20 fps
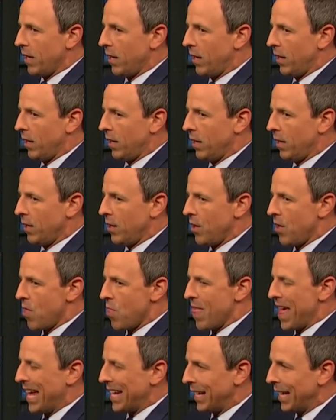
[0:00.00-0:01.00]

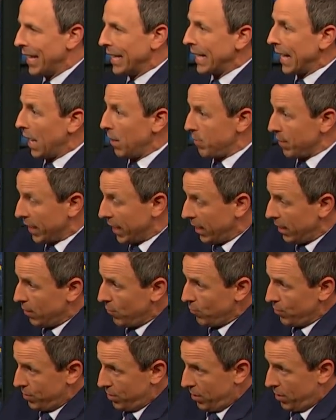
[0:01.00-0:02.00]
that night. Kate McKinnon
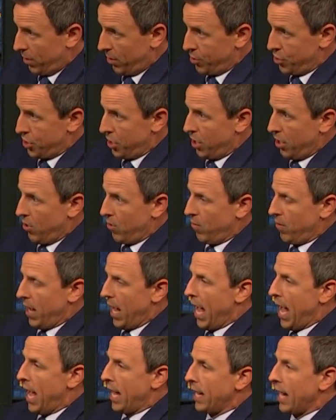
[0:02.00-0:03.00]
was on our show,
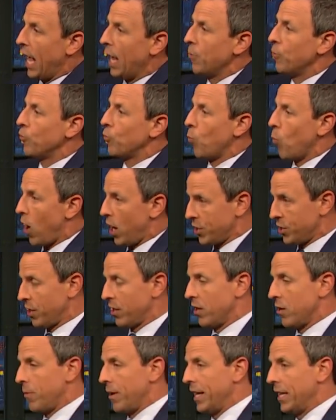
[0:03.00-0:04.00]
and I was watching
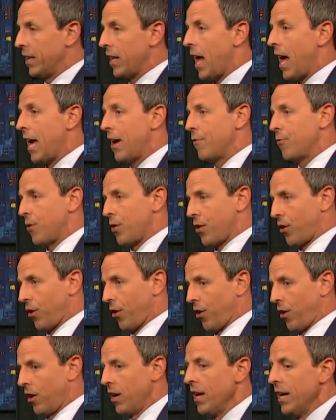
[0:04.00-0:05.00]
the debate live with
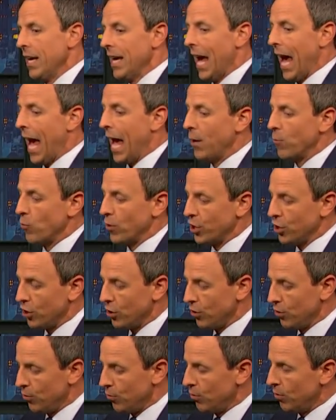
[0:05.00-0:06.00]
her. And when
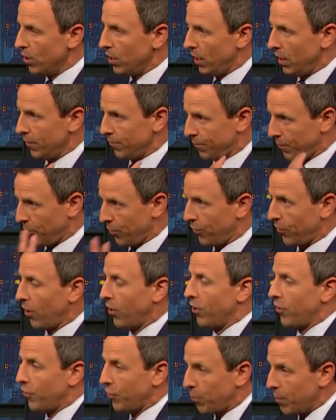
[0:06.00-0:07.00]
you first
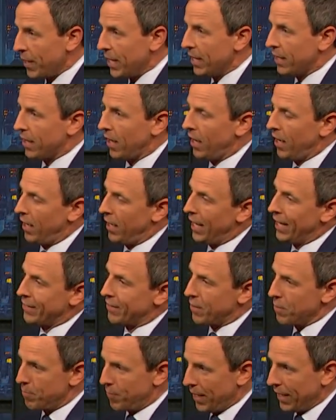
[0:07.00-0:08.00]
started to speak, it's
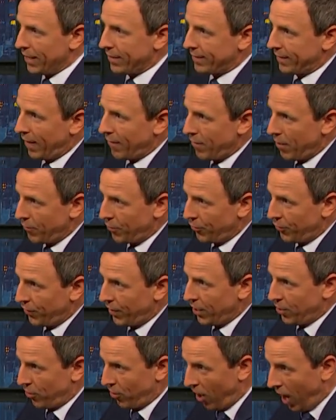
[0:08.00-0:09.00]
the biggest I've ever seen her